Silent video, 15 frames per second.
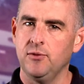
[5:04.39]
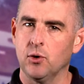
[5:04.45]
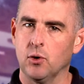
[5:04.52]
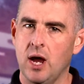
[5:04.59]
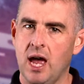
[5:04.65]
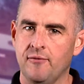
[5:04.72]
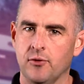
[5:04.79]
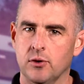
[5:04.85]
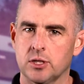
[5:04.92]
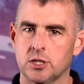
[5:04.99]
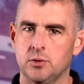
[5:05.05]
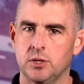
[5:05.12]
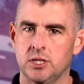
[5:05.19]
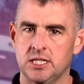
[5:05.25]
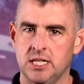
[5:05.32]
your efforts
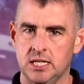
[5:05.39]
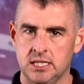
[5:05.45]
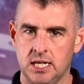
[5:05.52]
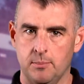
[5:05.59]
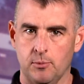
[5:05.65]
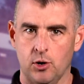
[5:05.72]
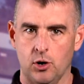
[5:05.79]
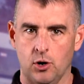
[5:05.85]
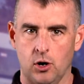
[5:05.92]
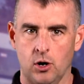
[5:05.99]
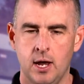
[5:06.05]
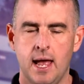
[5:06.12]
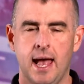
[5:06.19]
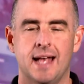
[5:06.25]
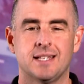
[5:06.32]
to assist him or her
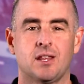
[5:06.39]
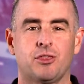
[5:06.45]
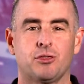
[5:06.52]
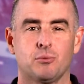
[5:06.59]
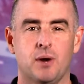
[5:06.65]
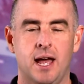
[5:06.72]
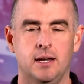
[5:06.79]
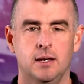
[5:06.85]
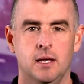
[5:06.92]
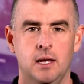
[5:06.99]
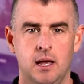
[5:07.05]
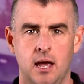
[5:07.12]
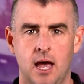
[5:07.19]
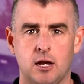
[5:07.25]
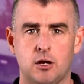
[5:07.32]
as a threat
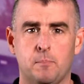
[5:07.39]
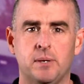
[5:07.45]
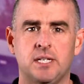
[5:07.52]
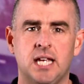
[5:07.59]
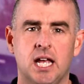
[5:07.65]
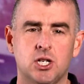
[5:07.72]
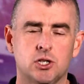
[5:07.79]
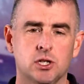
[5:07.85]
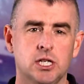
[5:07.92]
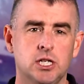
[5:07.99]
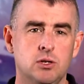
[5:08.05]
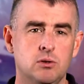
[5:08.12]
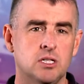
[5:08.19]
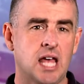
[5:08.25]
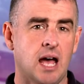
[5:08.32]
and could potentially
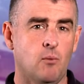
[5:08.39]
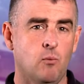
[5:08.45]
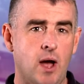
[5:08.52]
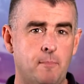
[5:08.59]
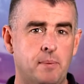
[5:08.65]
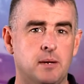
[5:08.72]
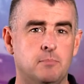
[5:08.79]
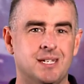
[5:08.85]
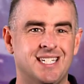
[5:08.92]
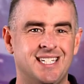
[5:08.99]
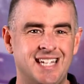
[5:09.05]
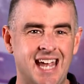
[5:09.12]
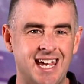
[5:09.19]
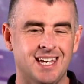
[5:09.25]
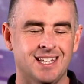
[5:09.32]
use that weapon
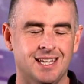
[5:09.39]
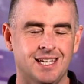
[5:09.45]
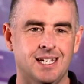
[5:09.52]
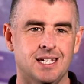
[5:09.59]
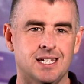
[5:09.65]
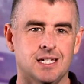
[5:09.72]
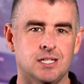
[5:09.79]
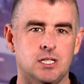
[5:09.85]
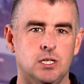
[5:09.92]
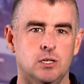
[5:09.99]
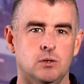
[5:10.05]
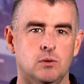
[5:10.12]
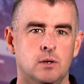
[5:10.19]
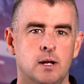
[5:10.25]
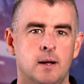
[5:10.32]
mistakenly against
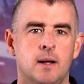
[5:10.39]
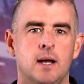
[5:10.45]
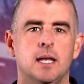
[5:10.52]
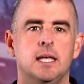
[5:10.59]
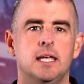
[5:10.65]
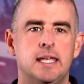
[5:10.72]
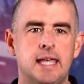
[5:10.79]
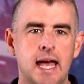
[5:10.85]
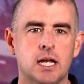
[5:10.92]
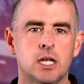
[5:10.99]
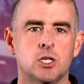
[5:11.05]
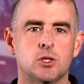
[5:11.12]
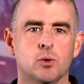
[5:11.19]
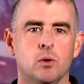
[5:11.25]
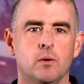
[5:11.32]
you. Get
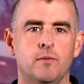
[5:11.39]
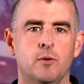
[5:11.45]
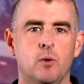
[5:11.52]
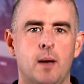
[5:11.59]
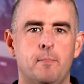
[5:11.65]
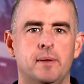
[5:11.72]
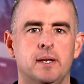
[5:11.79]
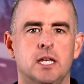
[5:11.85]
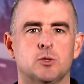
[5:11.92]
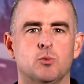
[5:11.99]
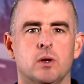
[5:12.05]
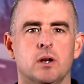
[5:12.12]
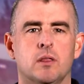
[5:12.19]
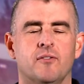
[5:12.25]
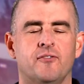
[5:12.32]
control of the weapon as
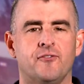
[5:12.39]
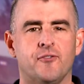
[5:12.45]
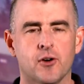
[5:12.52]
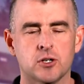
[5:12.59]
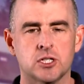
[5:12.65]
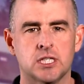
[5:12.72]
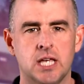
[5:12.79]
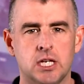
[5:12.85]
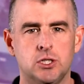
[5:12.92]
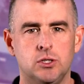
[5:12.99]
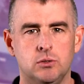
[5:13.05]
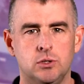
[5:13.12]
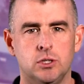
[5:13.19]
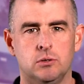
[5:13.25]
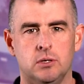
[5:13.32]
one of the first things
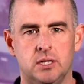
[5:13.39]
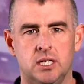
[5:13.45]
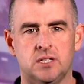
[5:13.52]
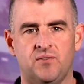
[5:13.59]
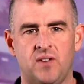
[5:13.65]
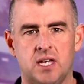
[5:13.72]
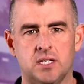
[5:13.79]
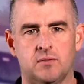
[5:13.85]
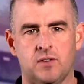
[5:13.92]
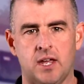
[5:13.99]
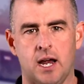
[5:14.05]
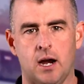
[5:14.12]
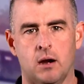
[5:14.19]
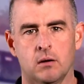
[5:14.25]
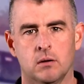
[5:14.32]
you do in this phase of
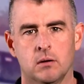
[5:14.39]
care.